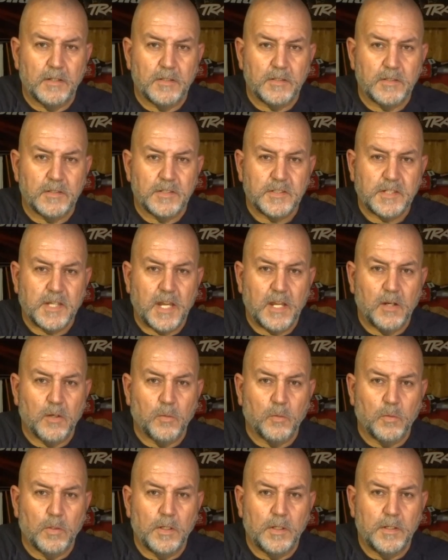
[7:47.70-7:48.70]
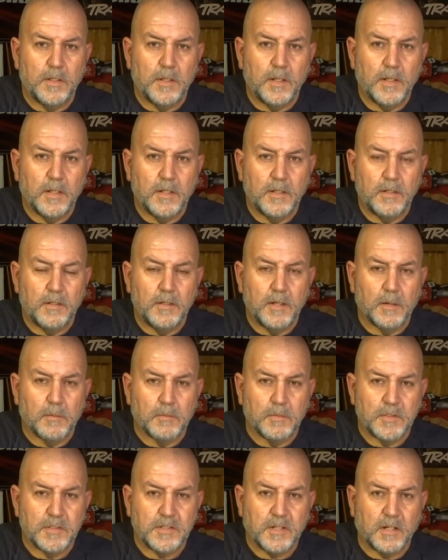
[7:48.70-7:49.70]
scale 1
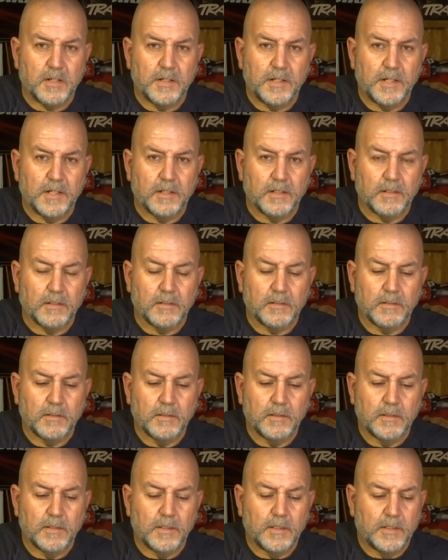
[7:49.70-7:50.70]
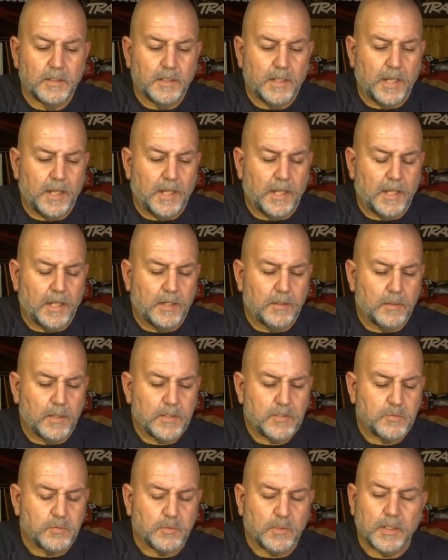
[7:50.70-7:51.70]
numbers on here, and
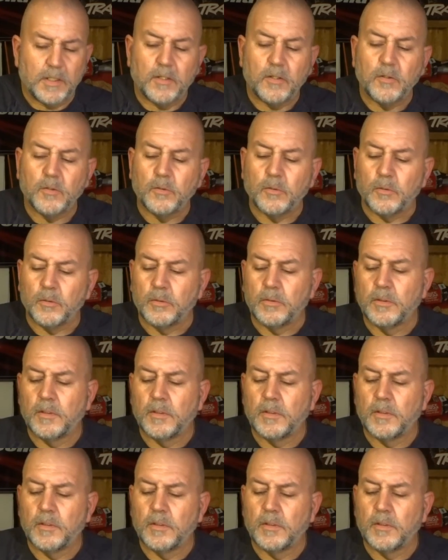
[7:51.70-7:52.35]
that's really cool.